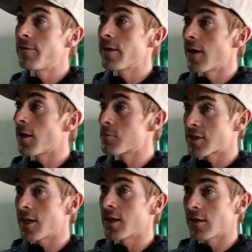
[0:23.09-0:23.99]
Everything I'm
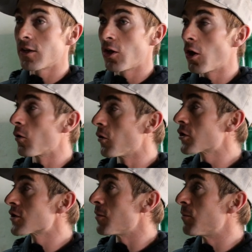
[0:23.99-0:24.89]
seeing, you know,
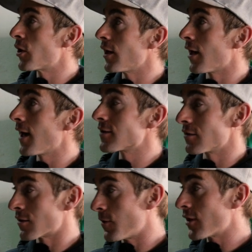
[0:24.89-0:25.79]
looks to be pretty nice,
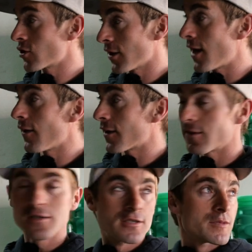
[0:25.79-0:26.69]
especially I like
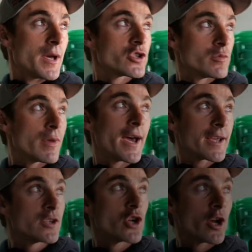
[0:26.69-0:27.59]
the suspension
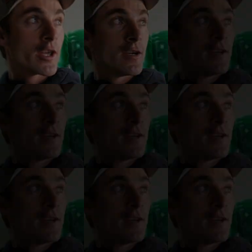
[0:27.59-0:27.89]
package on it.